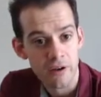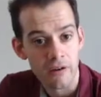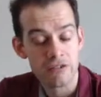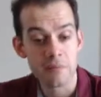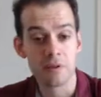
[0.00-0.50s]

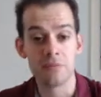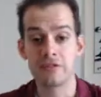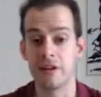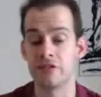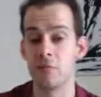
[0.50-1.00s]
of
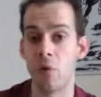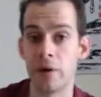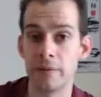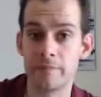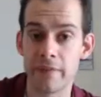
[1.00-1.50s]
symptoms is
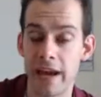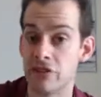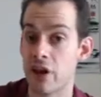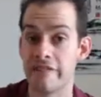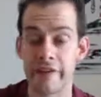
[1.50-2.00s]
important, and
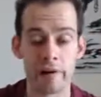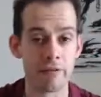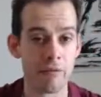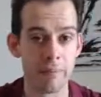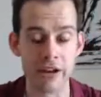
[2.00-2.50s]
it's going to vary
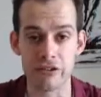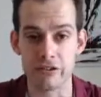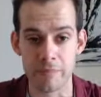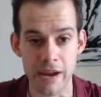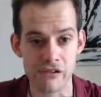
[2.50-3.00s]
from patient
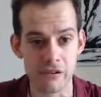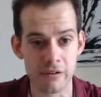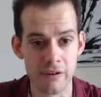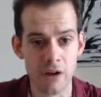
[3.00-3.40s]
to patient.